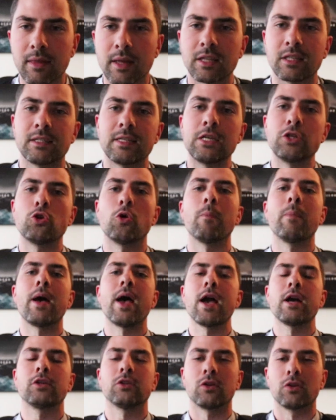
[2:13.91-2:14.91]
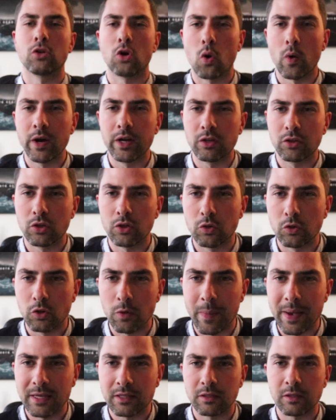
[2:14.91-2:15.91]
that central banks are going to
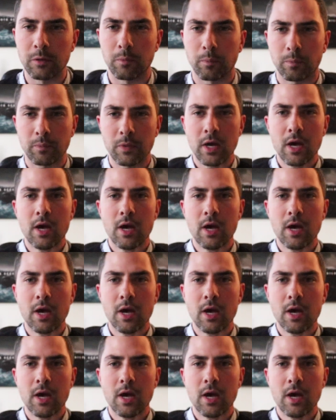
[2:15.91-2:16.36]
basically